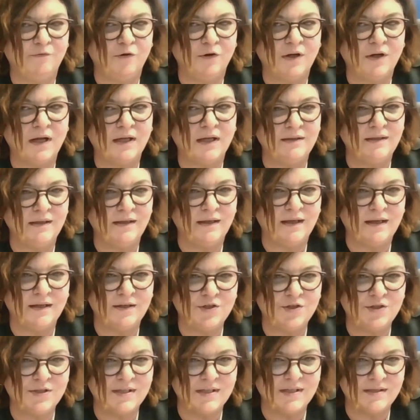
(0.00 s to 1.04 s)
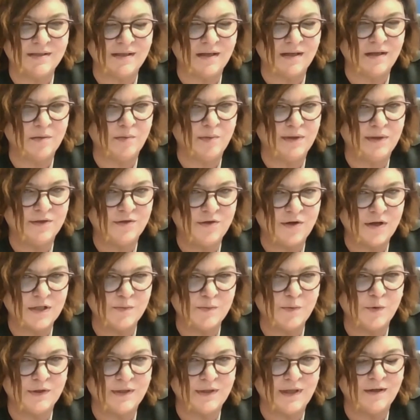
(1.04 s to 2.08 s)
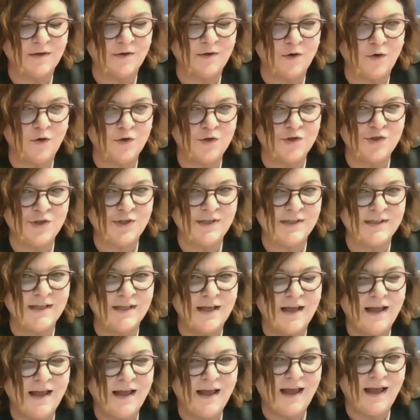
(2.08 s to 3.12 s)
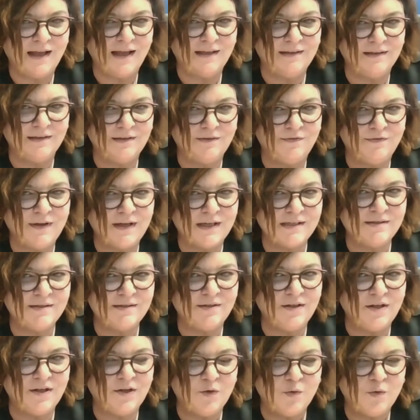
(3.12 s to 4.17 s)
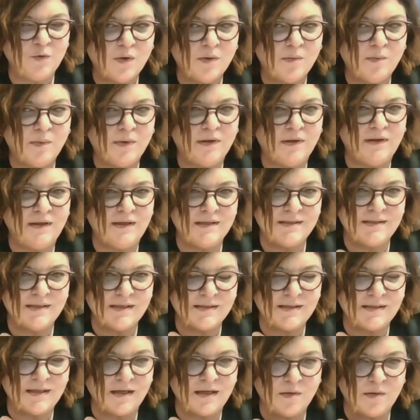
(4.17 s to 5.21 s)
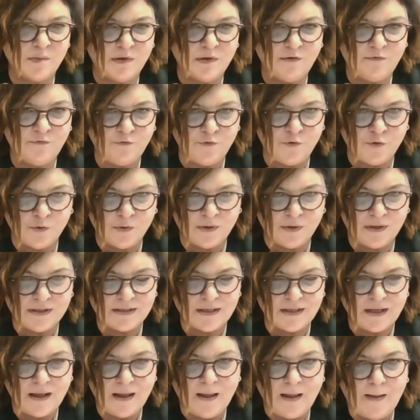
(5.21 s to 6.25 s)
for cutting-edge sustainable transport technologies and advanced renewable and sustainable fuels.